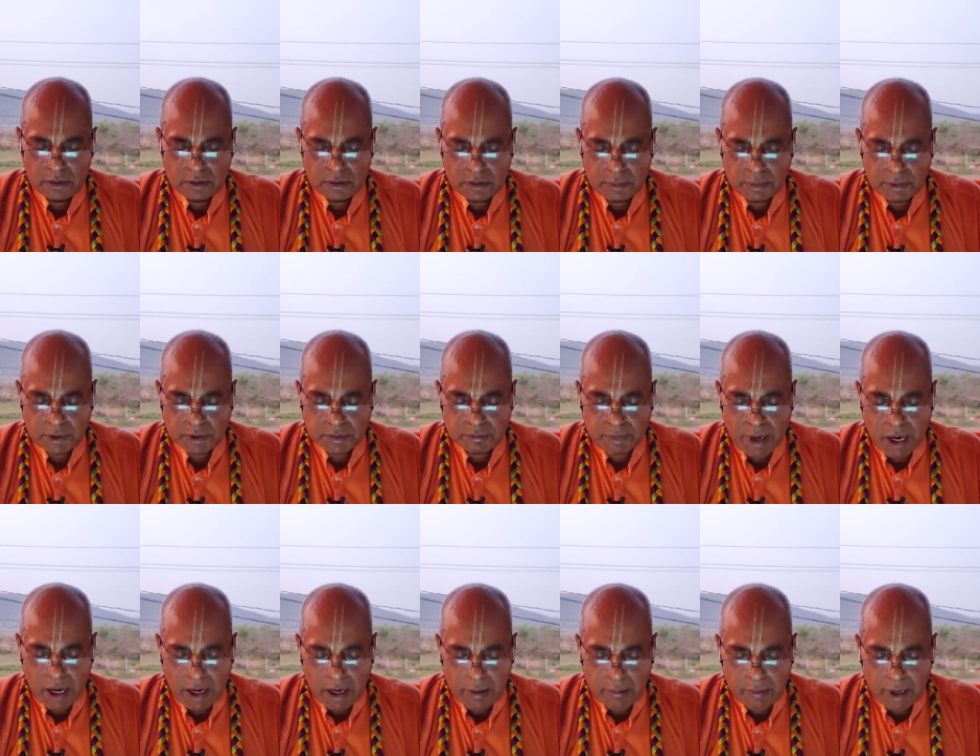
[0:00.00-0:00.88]
Suppose
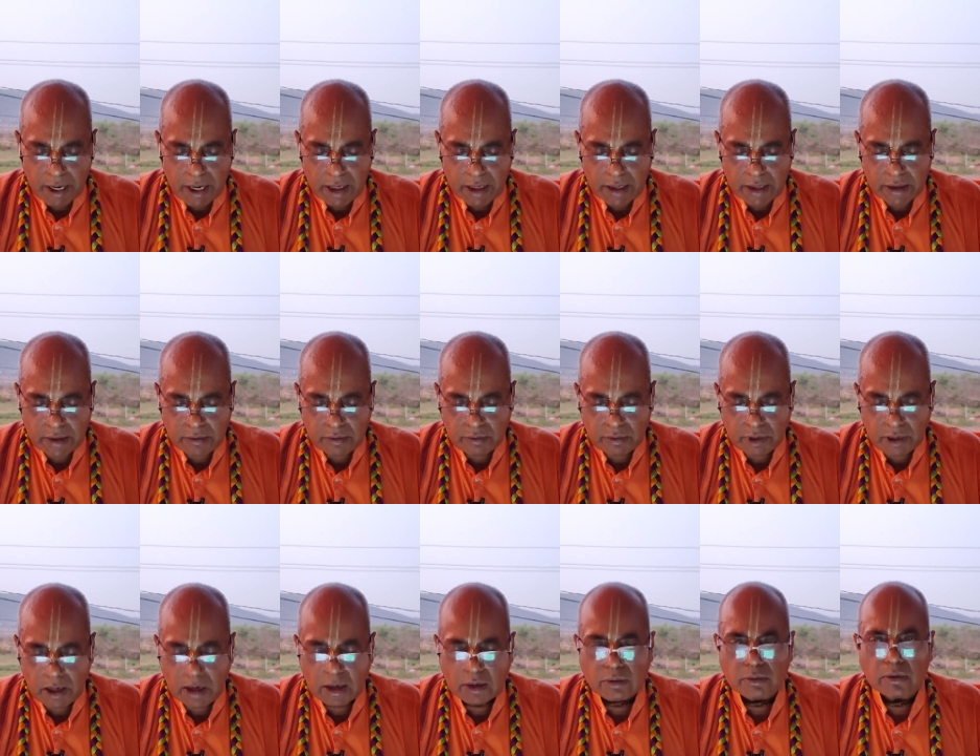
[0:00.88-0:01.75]
Bani
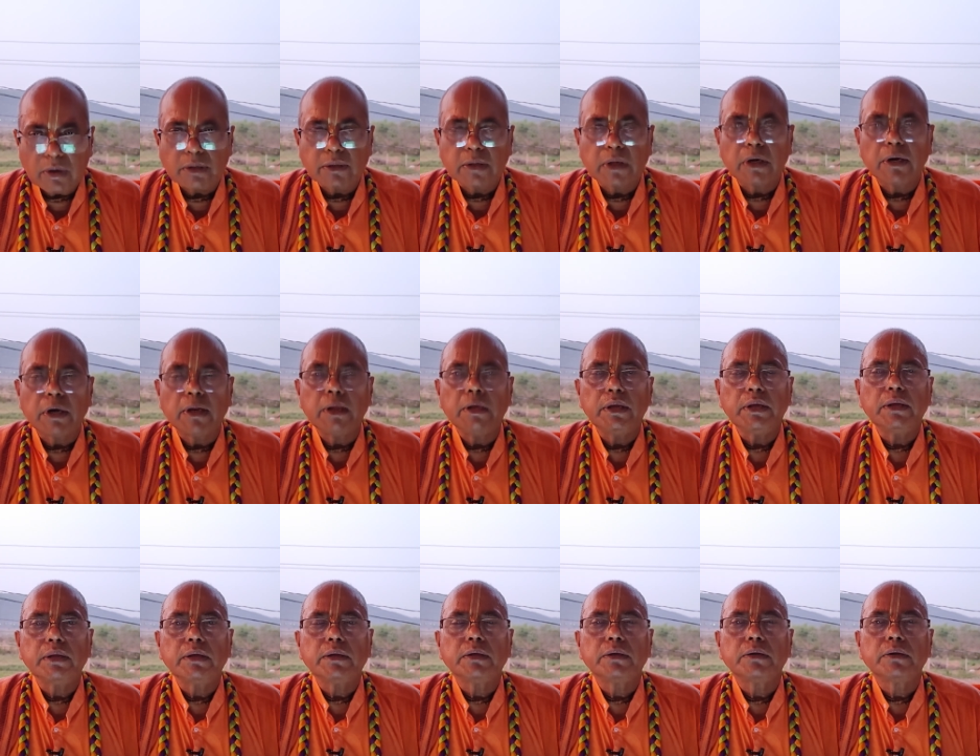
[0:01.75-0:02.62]
Gunanu
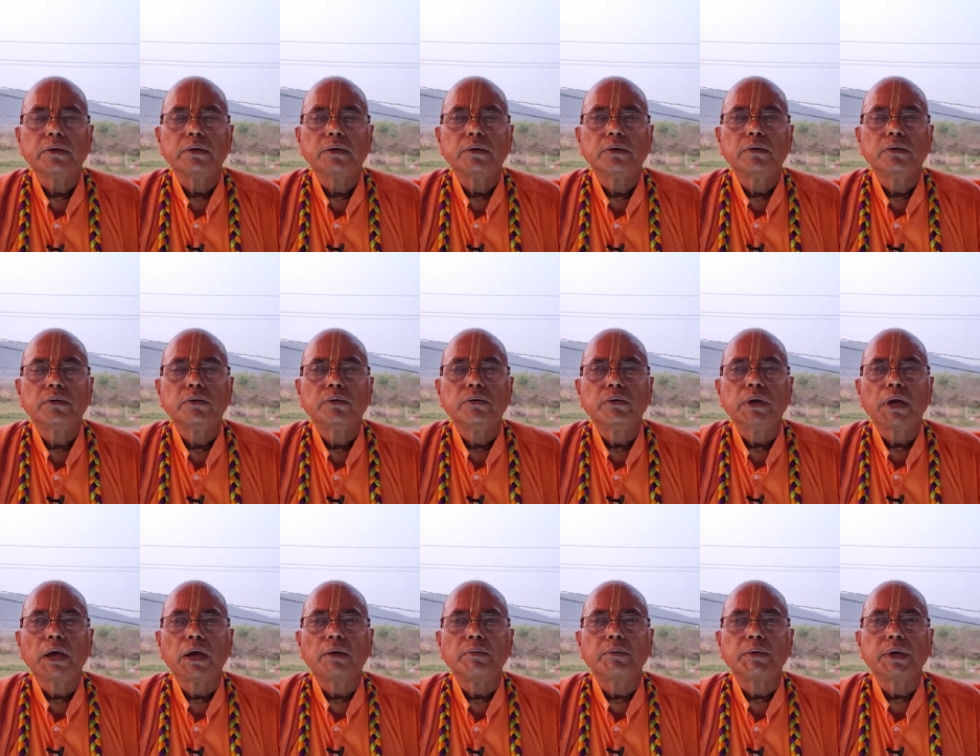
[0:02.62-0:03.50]
Kathane, we
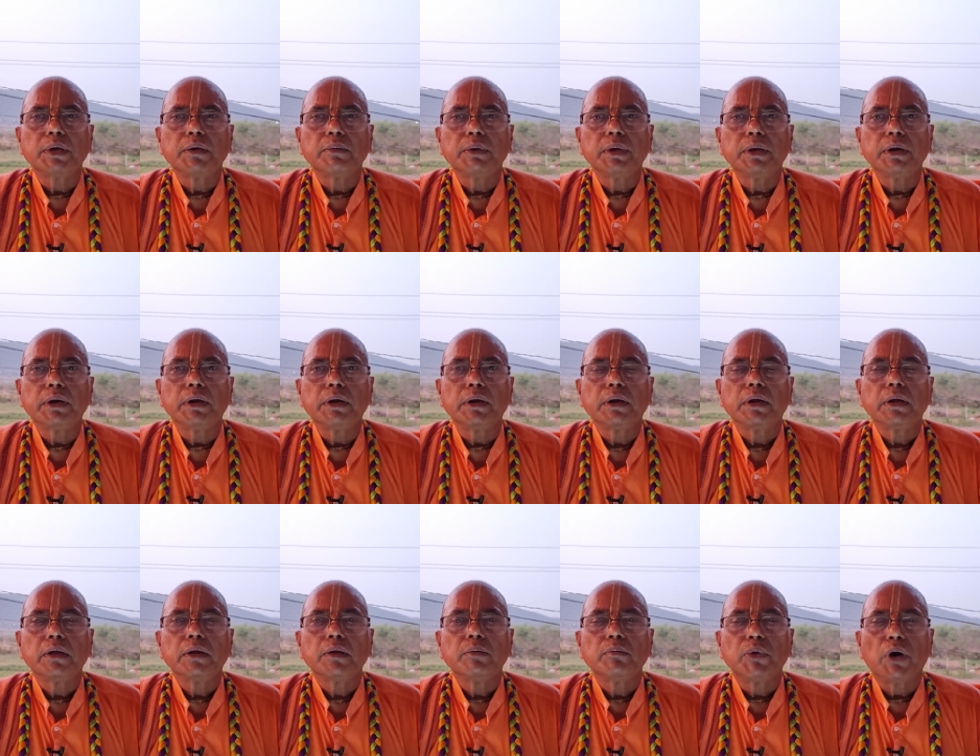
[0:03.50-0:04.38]
have given
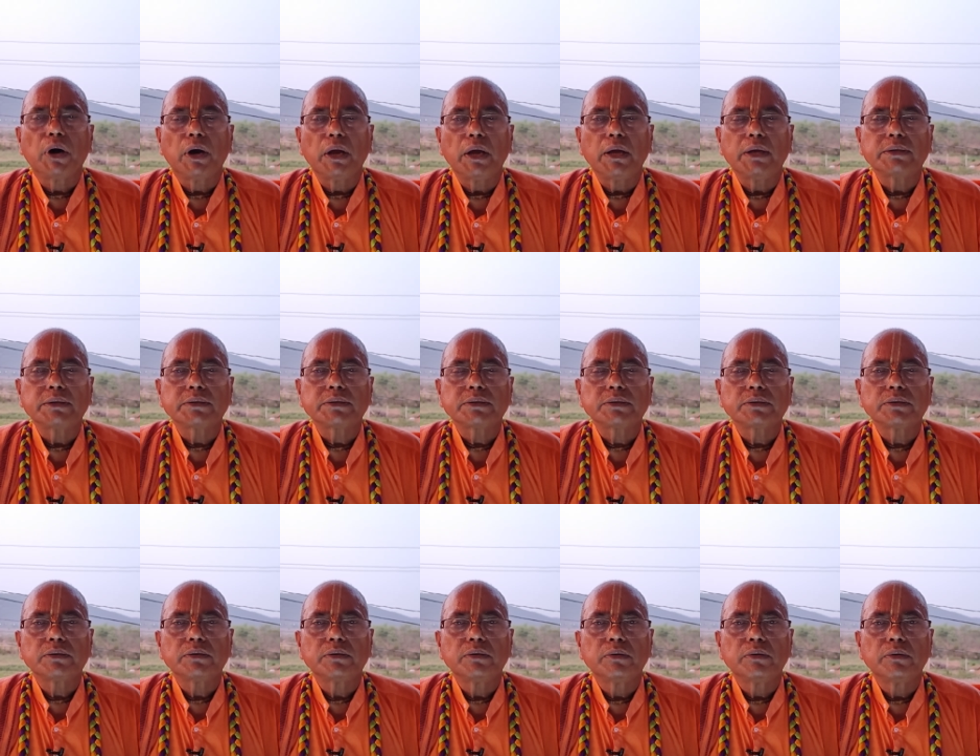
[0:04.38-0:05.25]
voice,
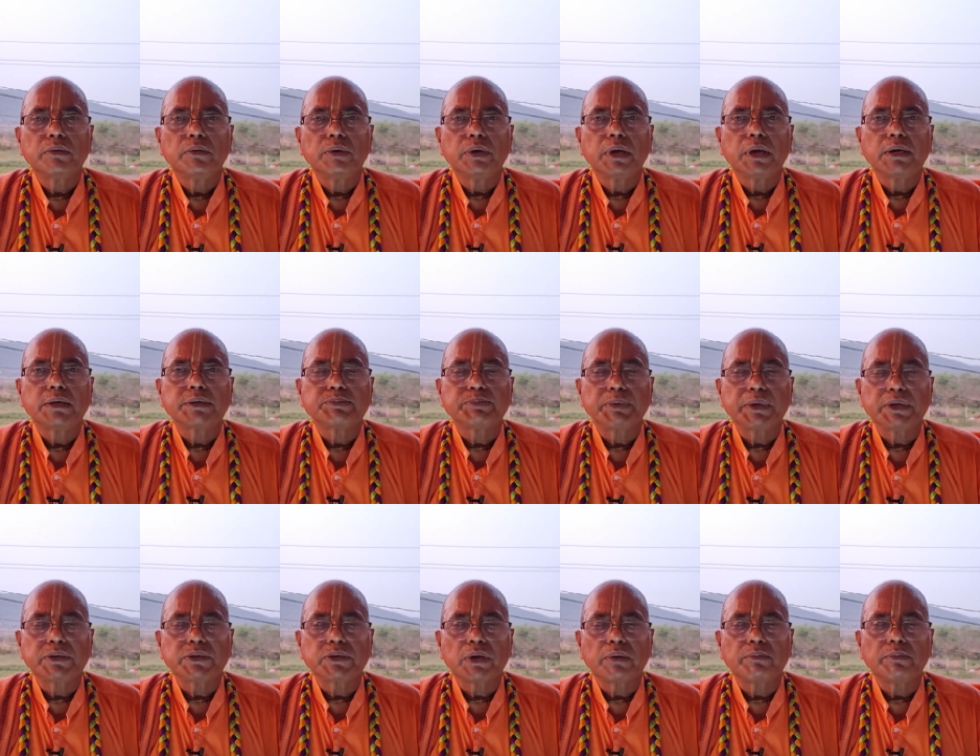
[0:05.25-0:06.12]
we can
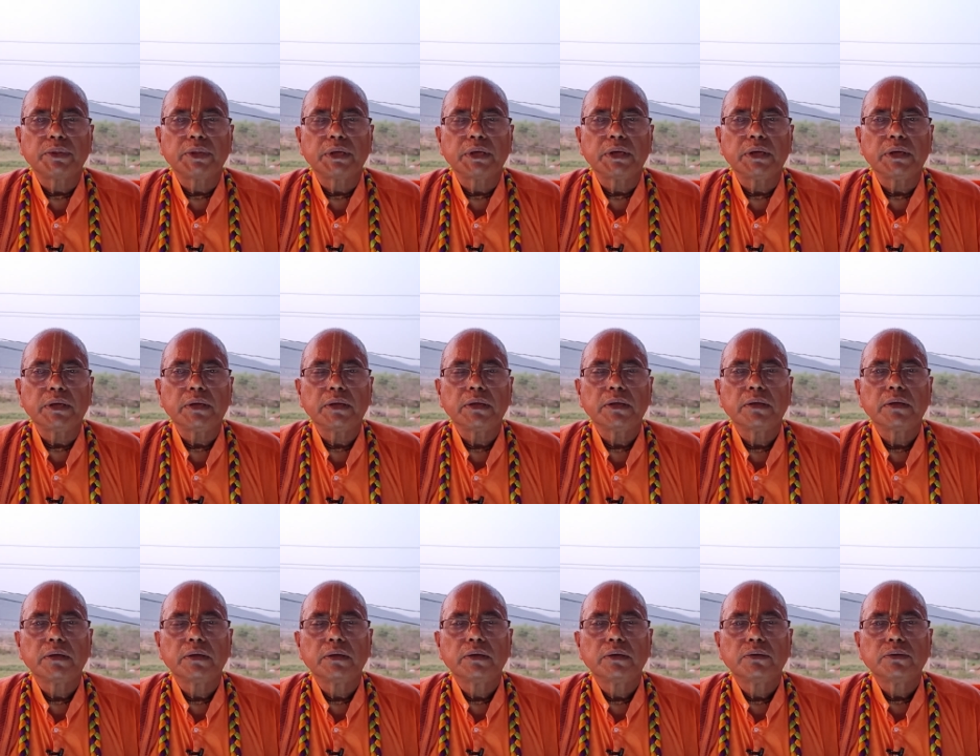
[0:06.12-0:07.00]
speak something.
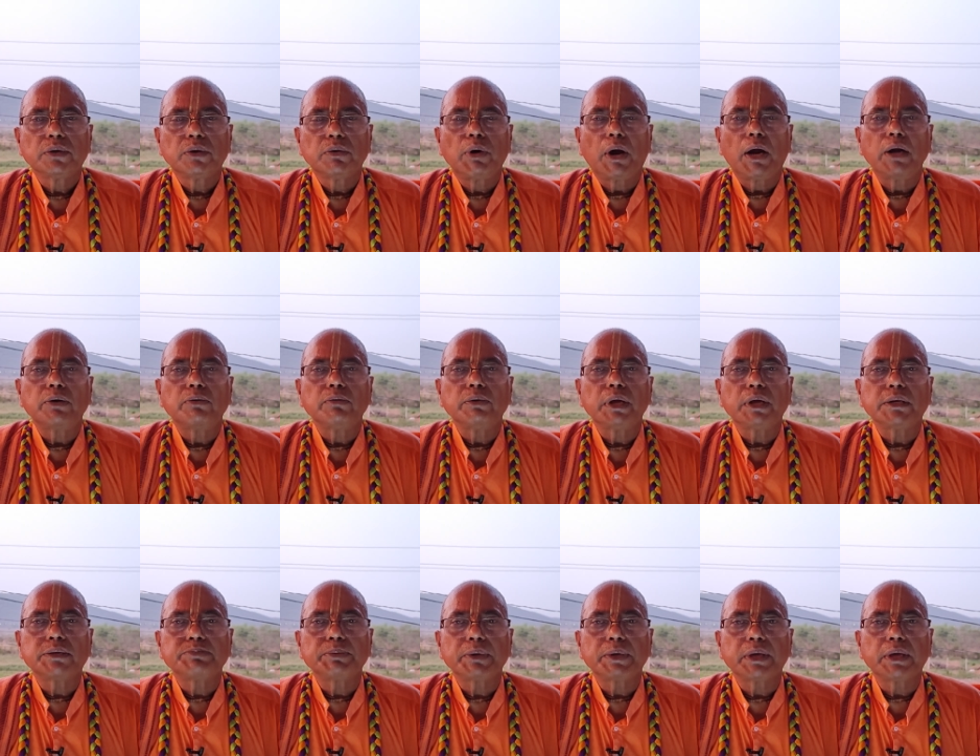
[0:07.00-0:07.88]
So what we
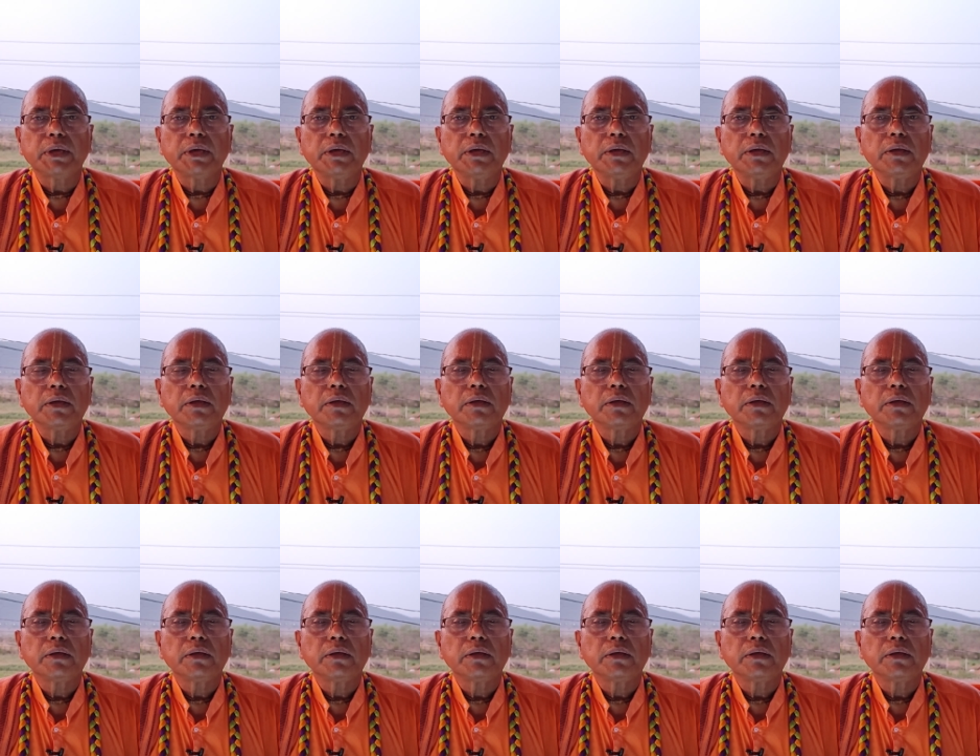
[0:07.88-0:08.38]
are speaking?